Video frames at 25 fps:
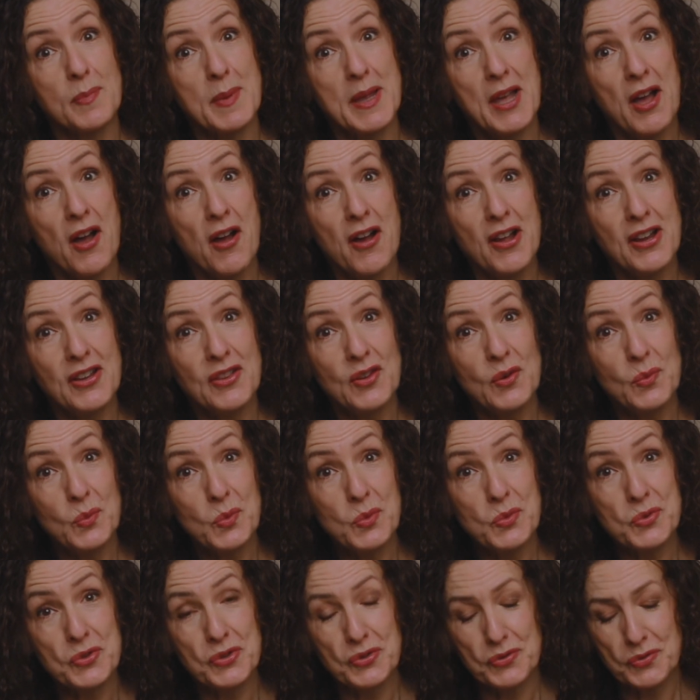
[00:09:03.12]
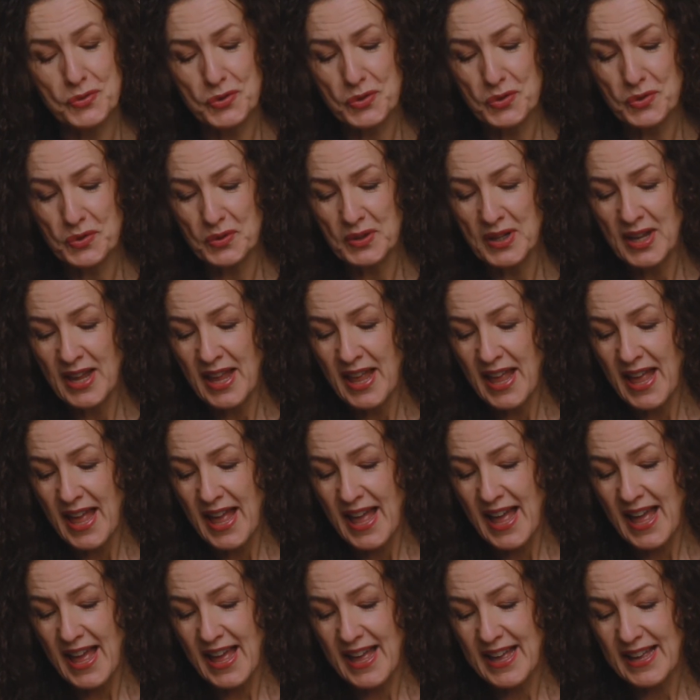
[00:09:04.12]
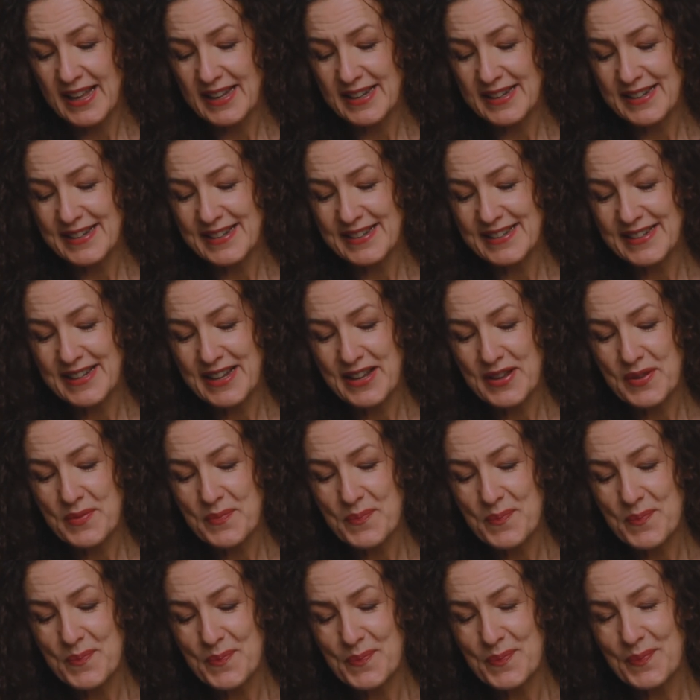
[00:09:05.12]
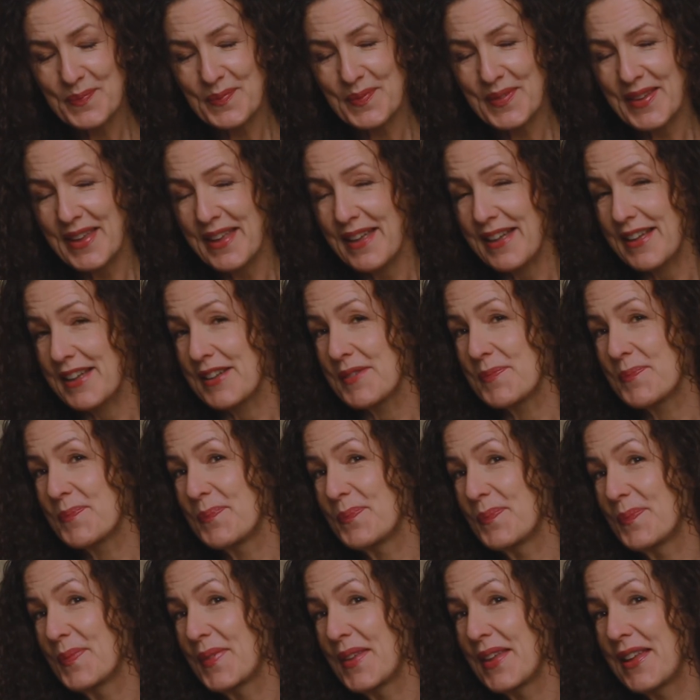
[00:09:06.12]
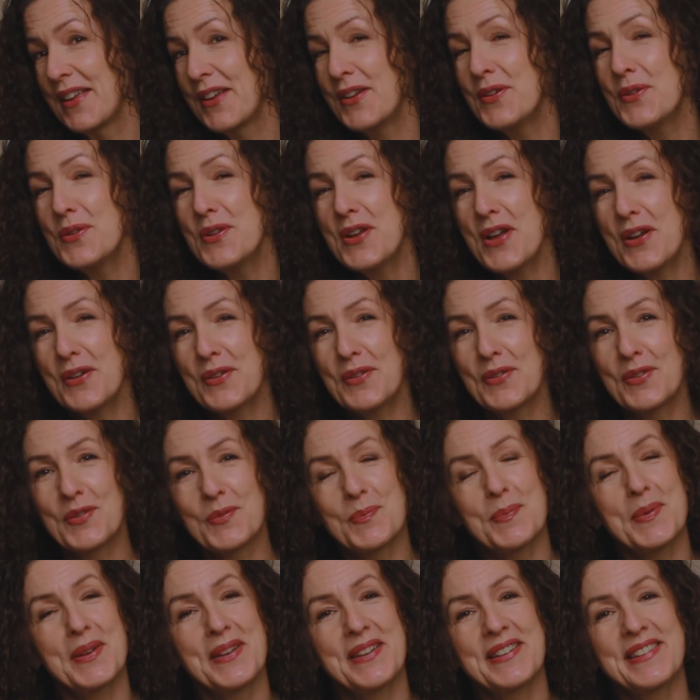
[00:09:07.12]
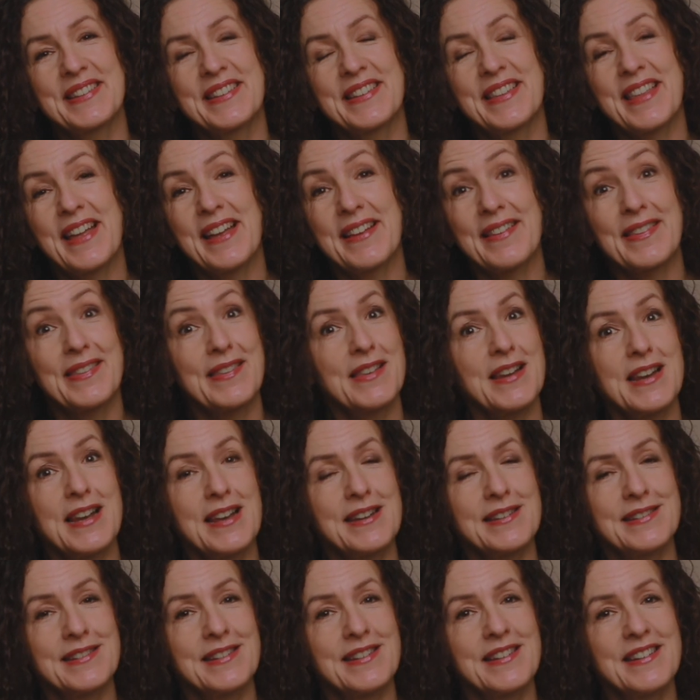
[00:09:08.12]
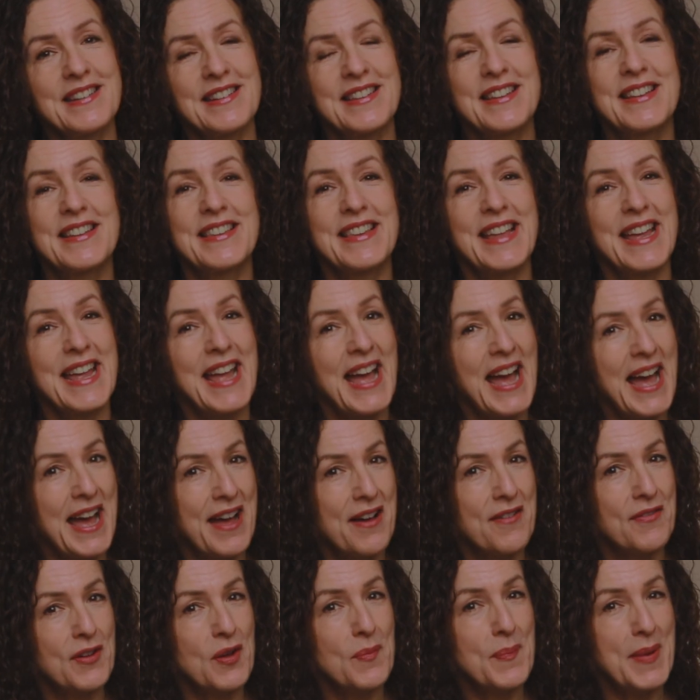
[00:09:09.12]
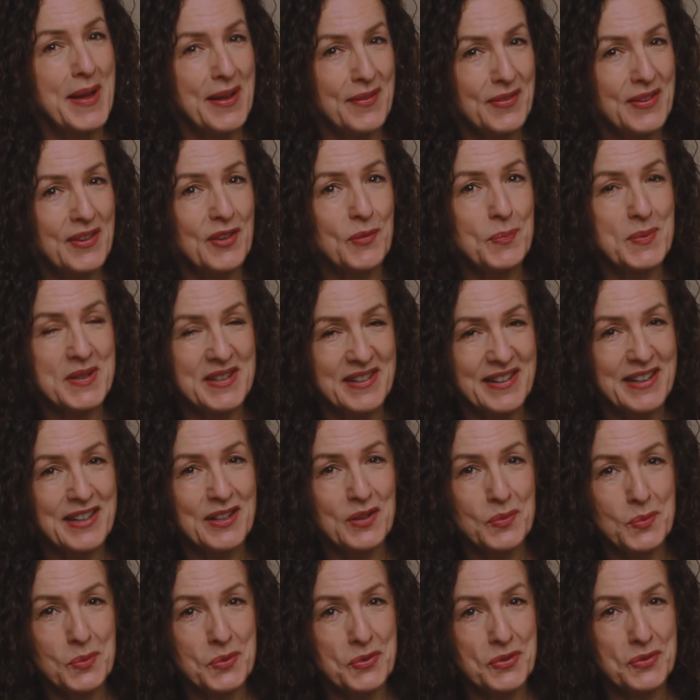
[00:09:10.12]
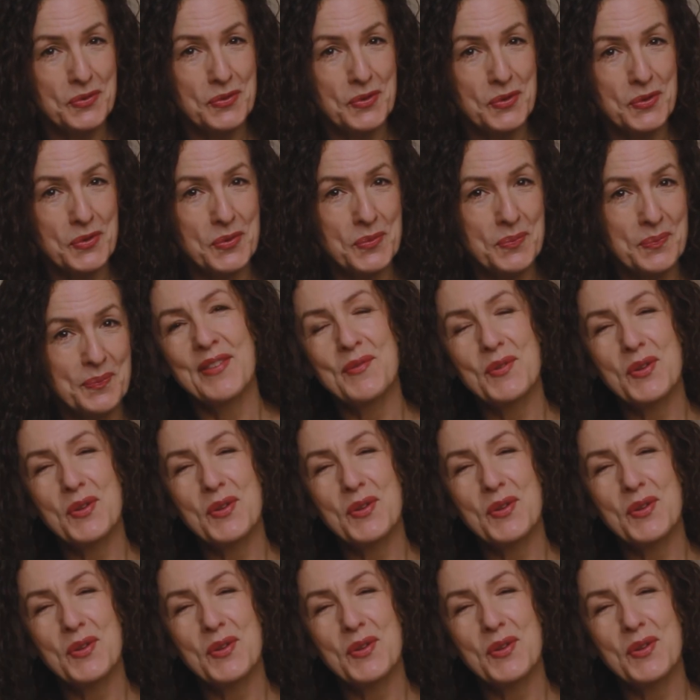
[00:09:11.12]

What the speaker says: behind the waterfall, and yeah, who knows, but that's the legend that they have about this particular waterfall.